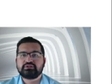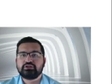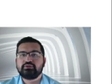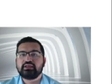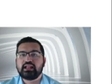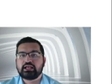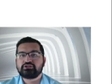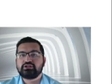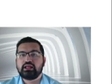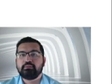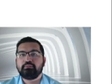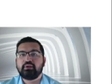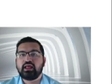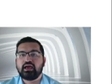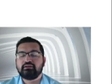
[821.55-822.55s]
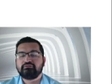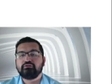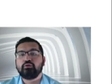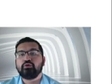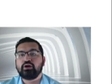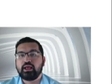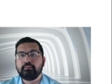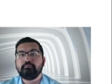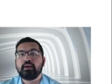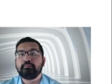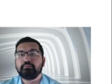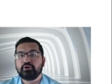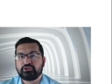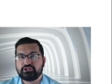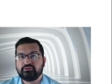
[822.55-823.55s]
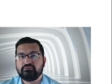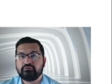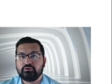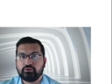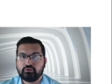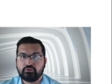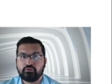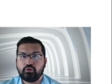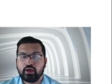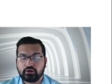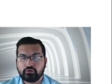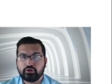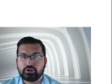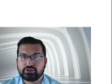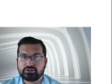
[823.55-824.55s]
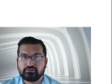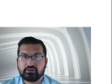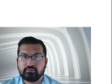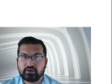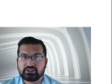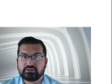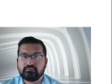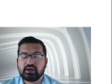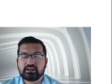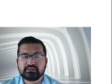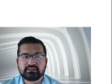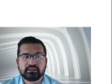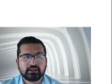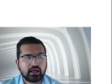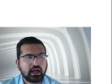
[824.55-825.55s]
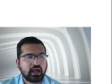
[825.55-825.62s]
you can actually apply for a membership for the Royal College of Emergency Medicine.